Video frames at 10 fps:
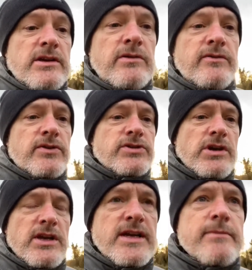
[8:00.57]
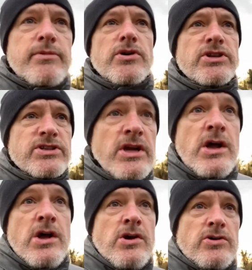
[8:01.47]
We've also got Liam Boyce,
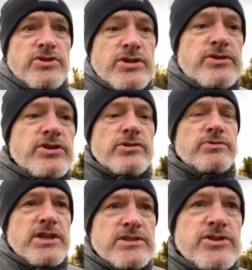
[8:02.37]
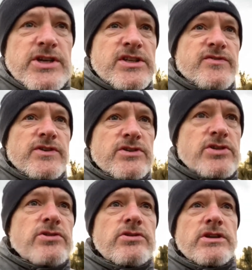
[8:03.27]
also the subject of transfer
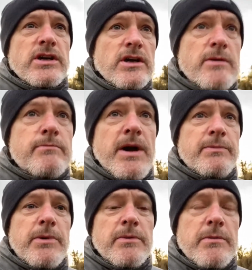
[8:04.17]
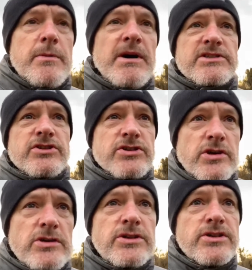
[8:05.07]
talk, probably back to
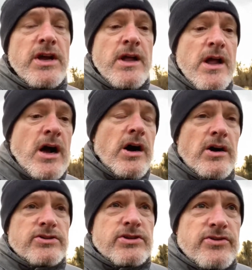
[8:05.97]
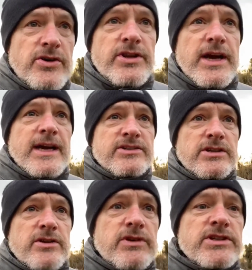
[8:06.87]
Scotland. Hearts are throwing their hats
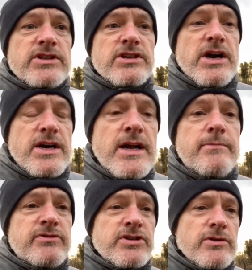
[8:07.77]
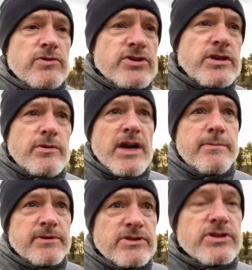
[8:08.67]
in the ring to sign him, so we'll see what
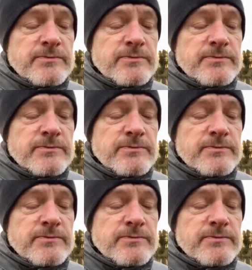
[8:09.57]
happens.